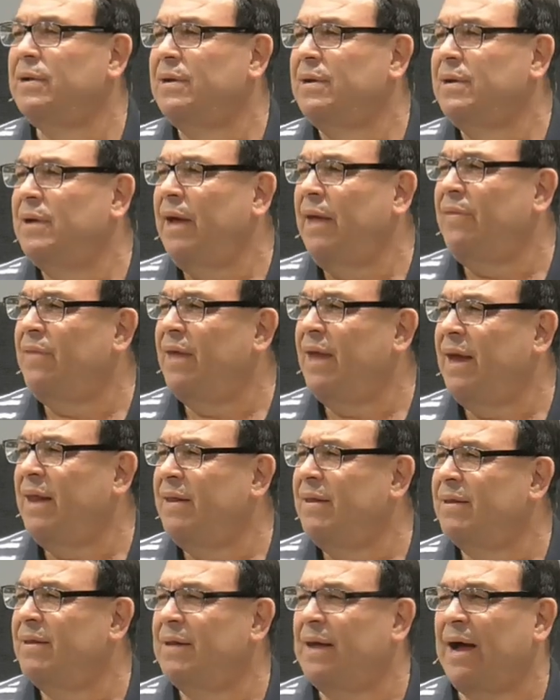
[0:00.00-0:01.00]

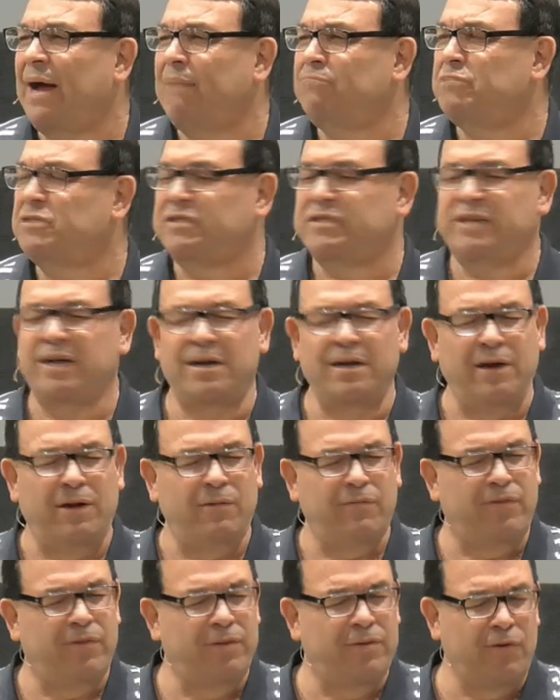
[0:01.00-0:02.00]
And I'm just telling you,
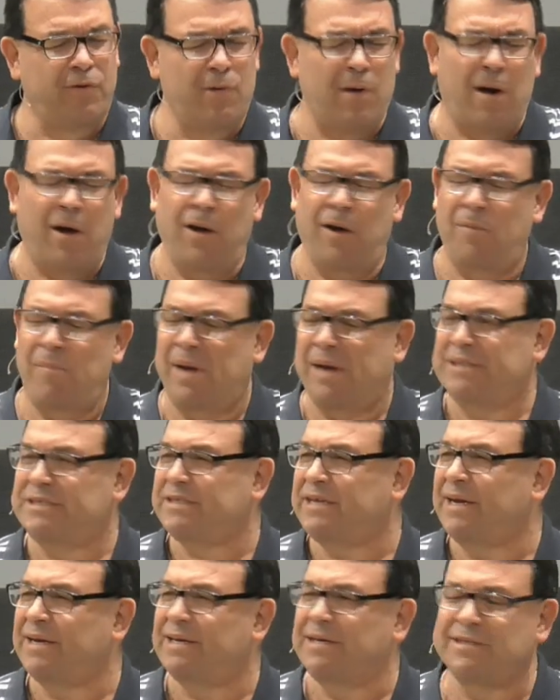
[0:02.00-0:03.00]
through all my
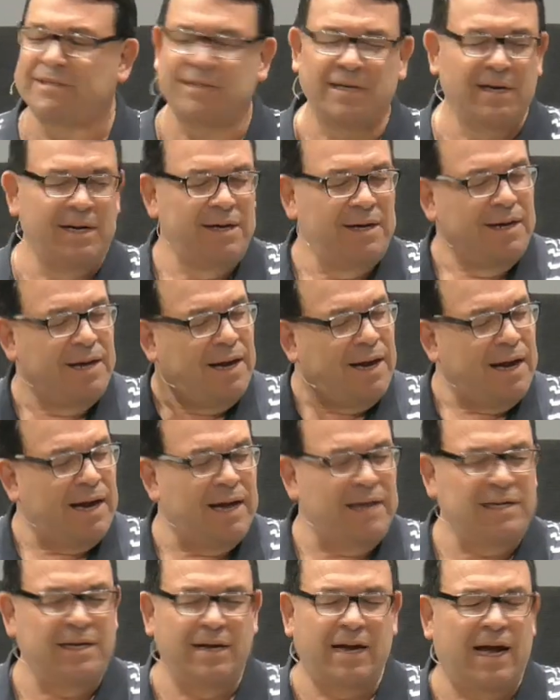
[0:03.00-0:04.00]
sickness,
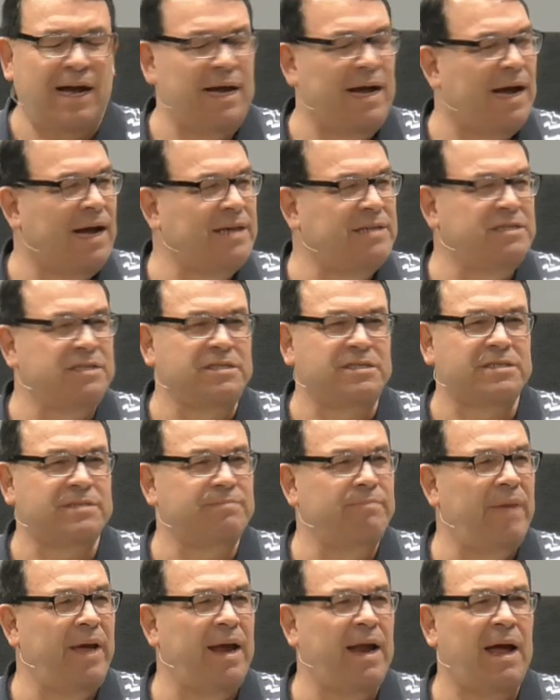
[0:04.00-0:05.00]

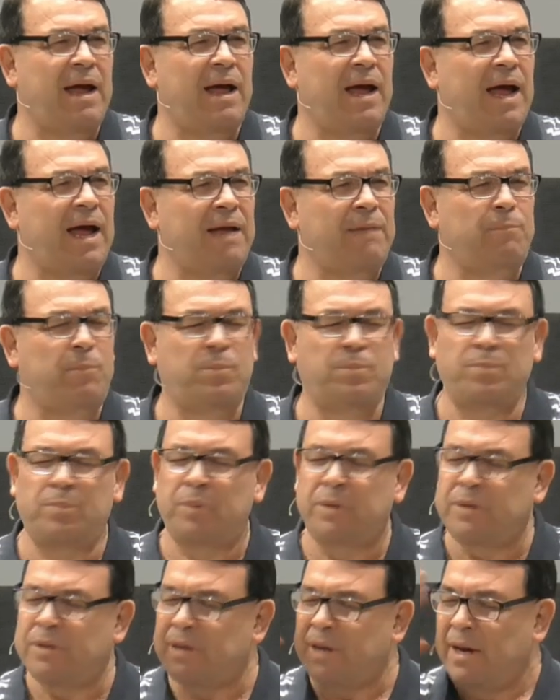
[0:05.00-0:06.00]
I
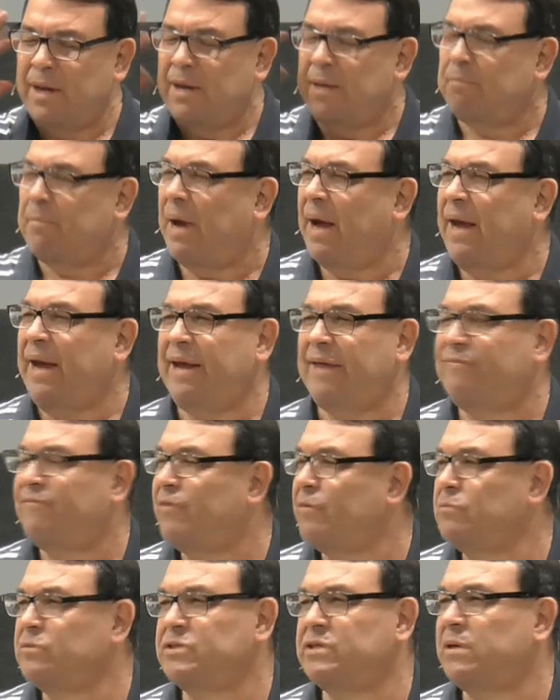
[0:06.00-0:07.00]
put my
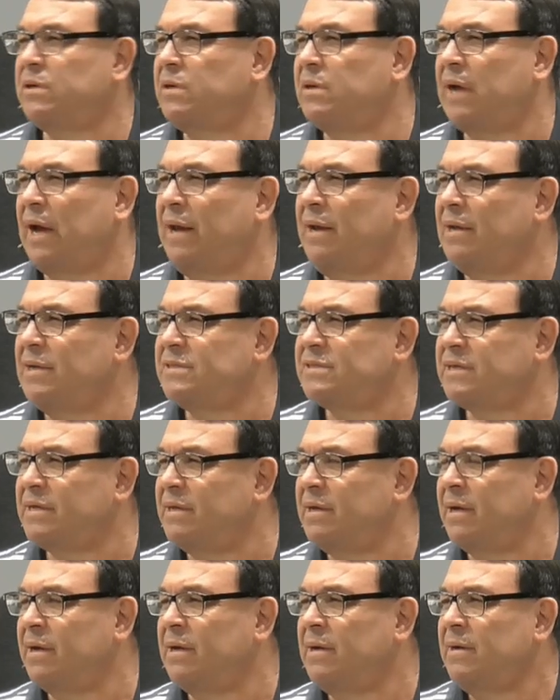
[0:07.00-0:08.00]
headphones on. I listen
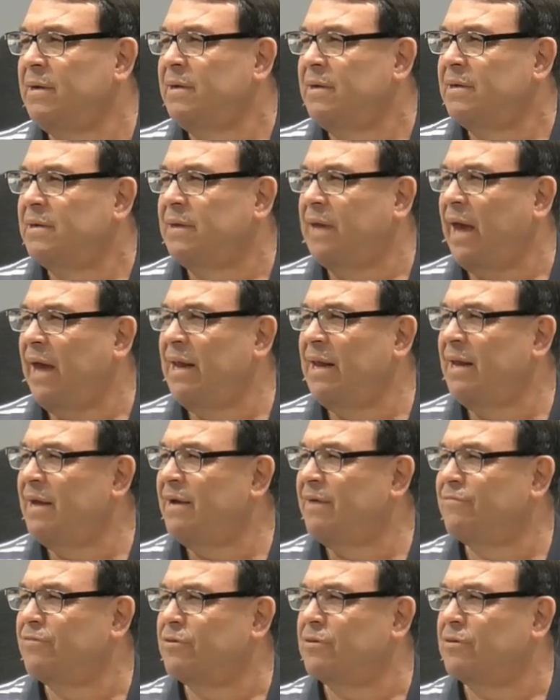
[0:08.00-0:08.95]
to K-Love,